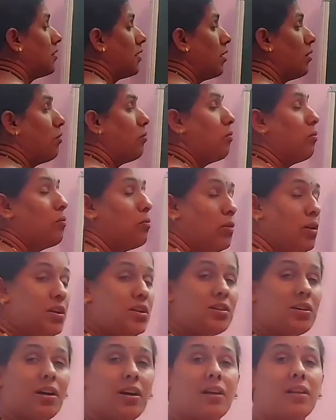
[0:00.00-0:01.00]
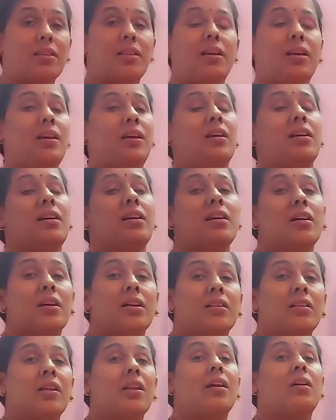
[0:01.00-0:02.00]
Now, which are the
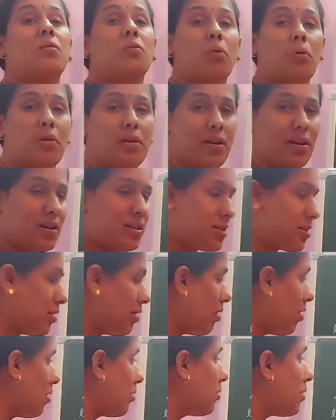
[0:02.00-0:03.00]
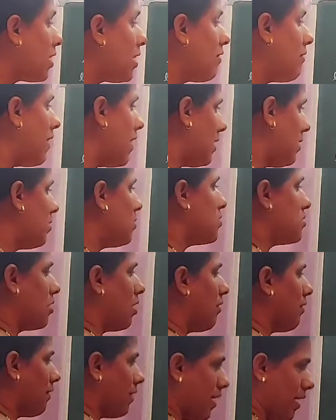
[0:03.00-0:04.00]
3 coordinates or 3 values
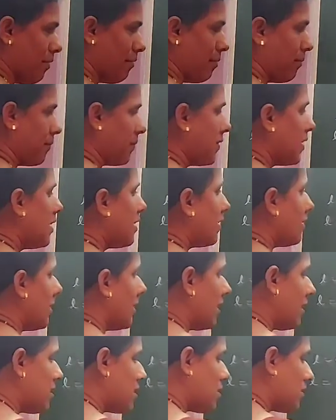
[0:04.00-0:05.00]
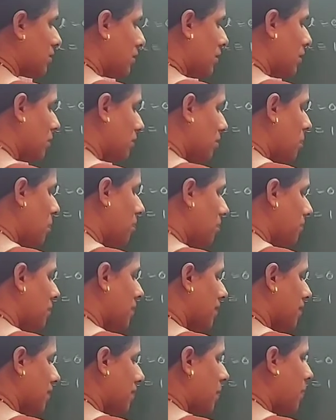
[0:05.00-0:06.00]
of M? That is equal to,
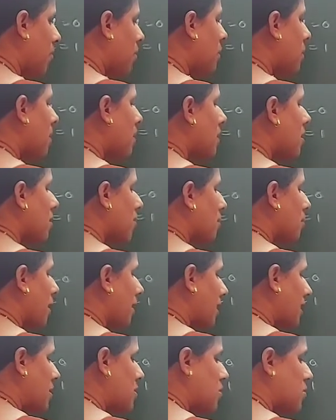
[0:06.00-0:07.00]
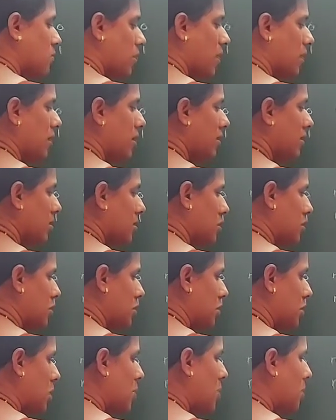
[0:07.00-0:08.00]
therefore, -1,
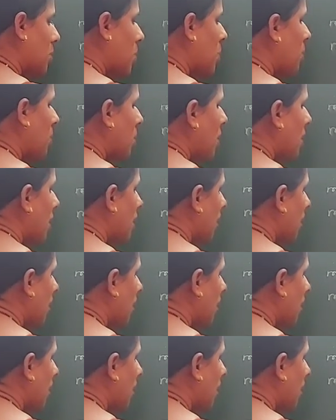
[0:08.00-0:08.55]
0